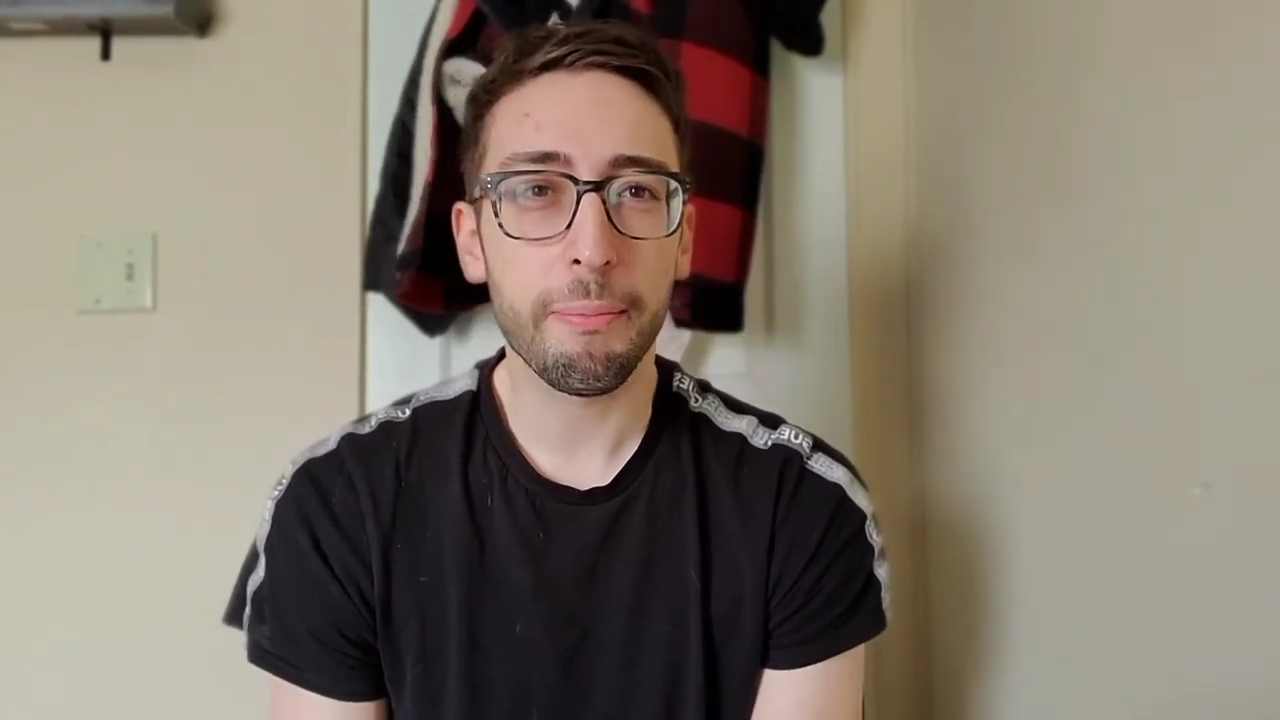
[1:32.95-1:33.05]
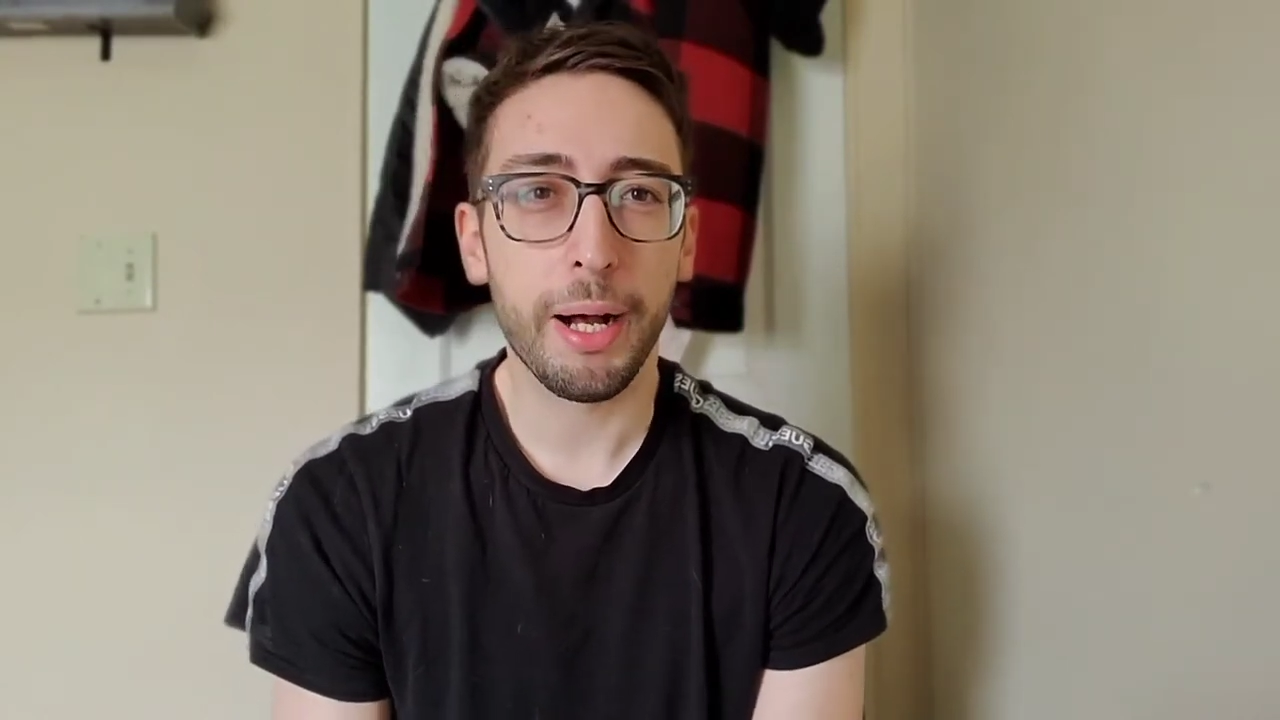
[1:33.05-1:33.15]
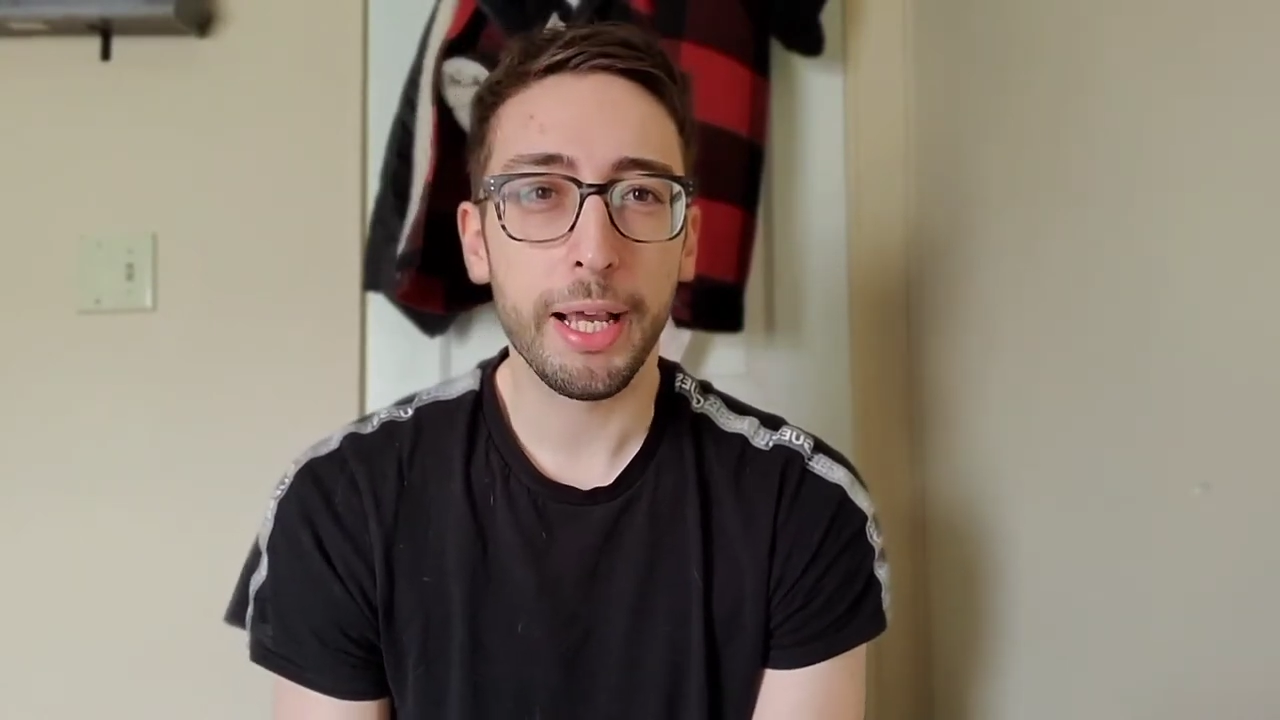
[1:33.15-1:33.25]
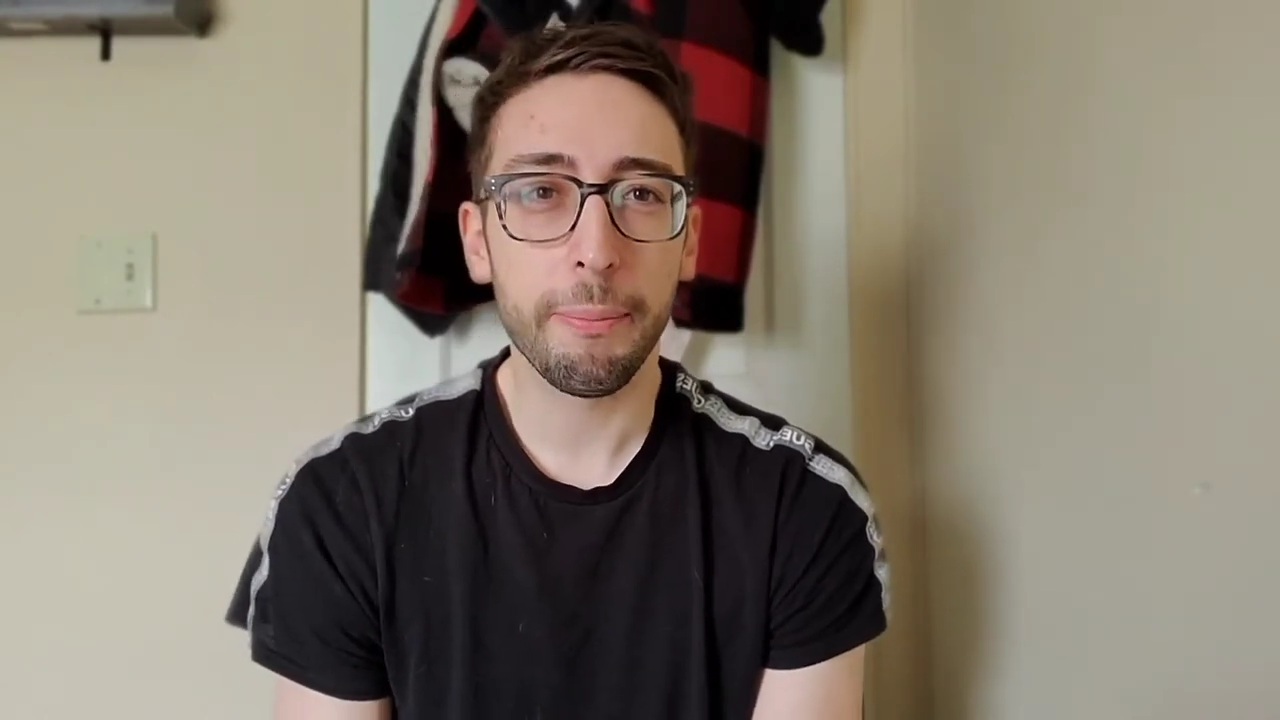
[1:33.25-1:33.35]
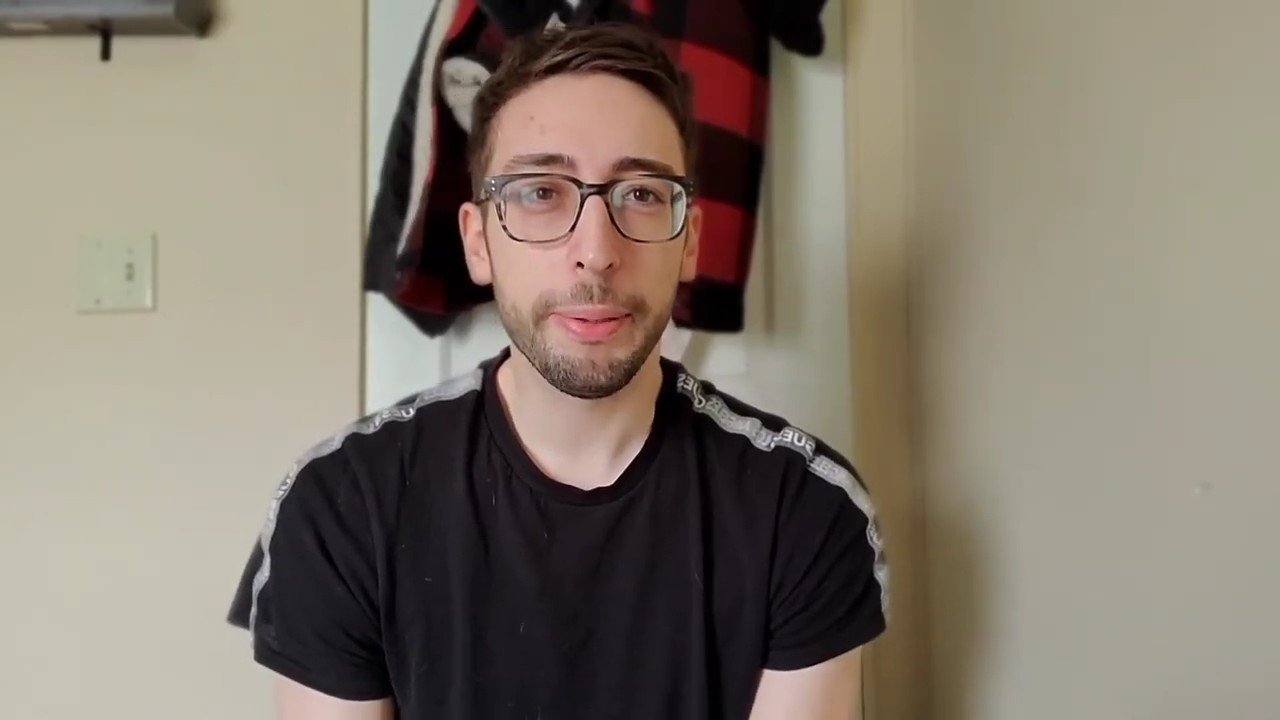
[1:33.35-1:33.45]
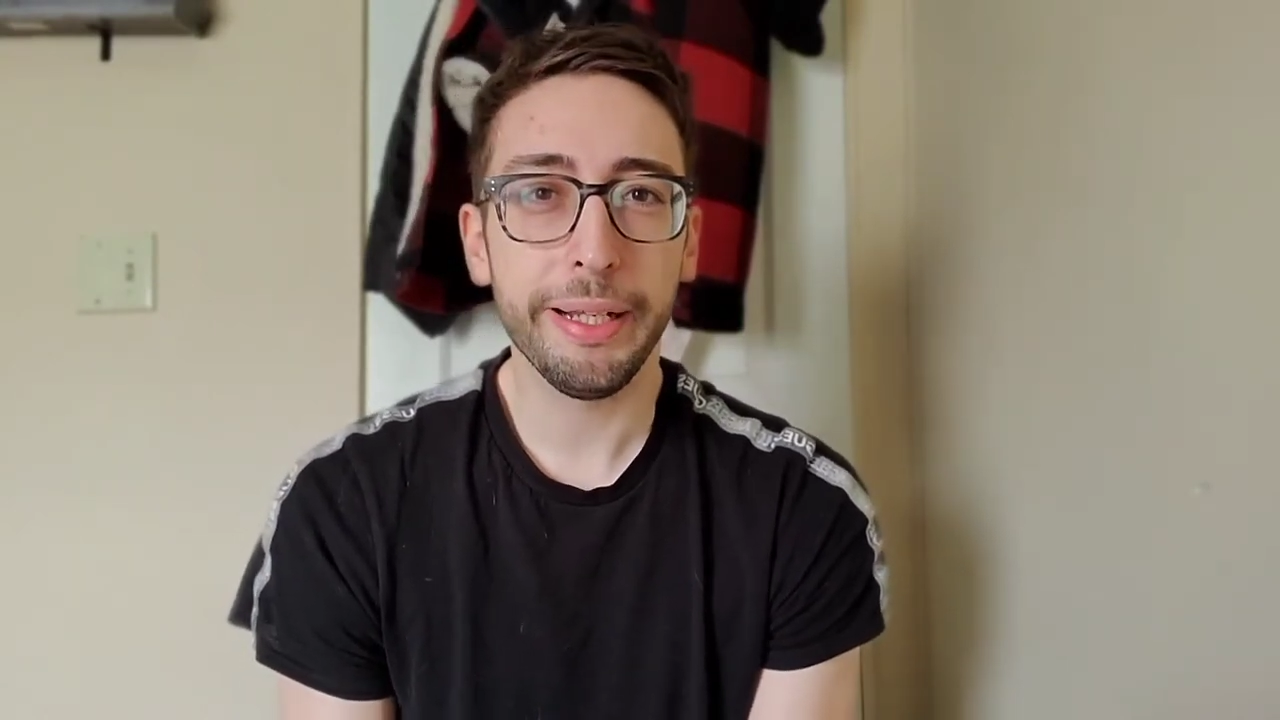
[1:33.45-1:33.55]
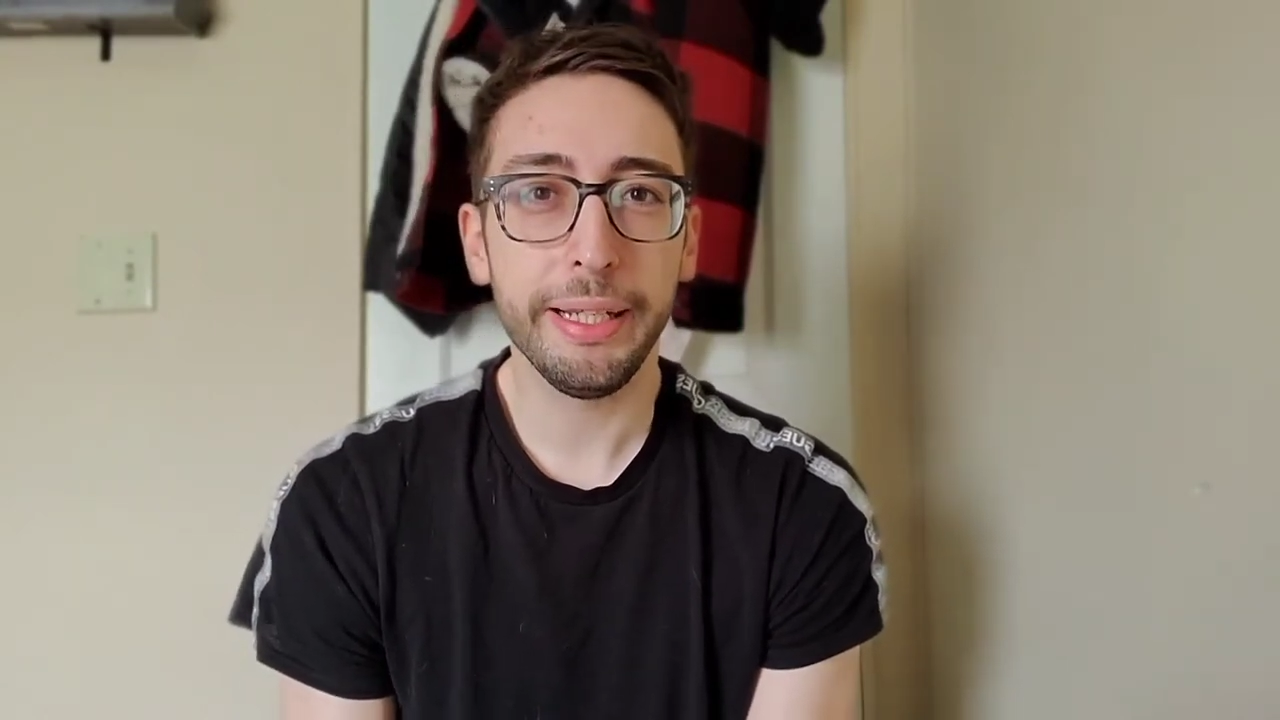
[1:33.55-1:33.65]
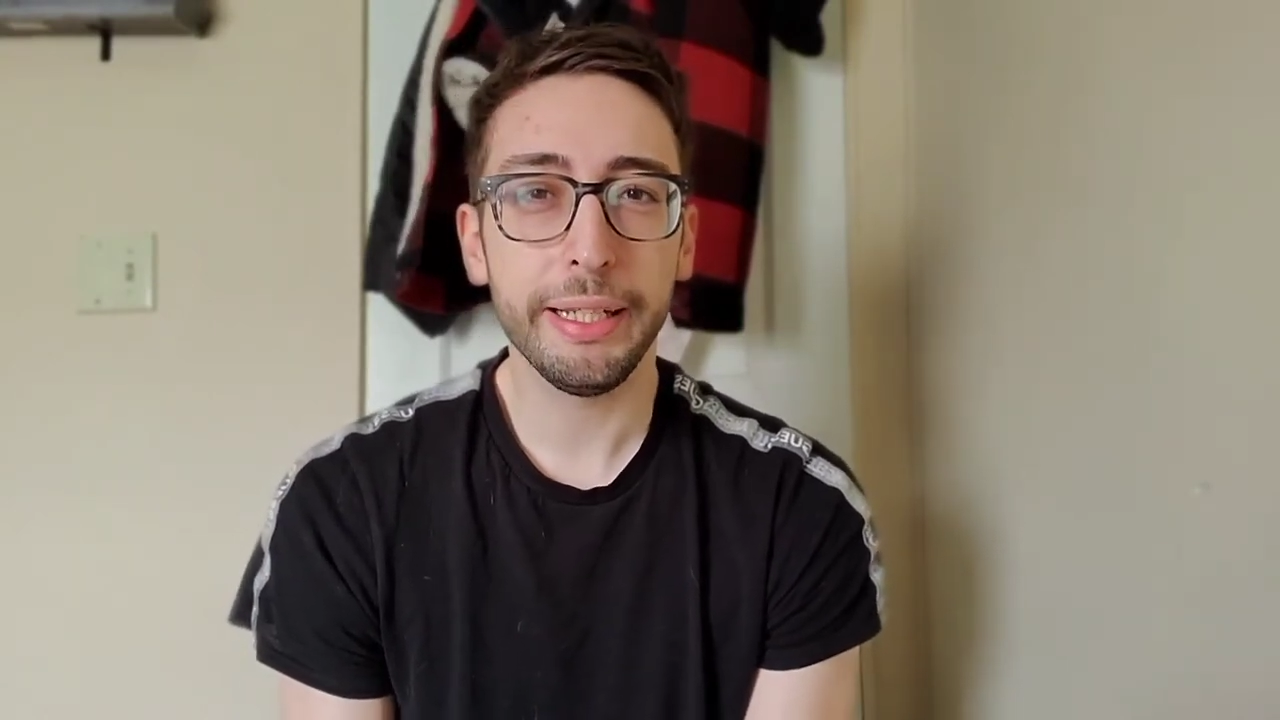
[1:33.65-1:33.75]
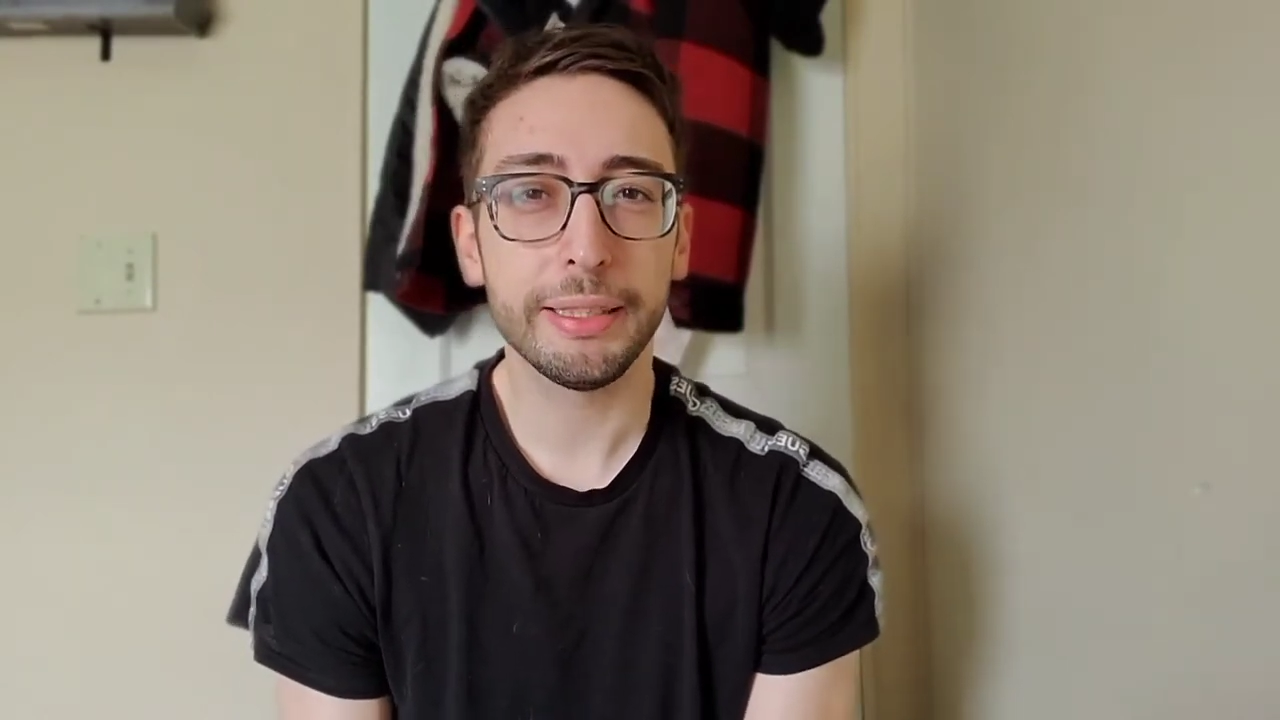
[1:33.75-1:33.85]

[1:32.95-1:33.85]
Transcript: my opinion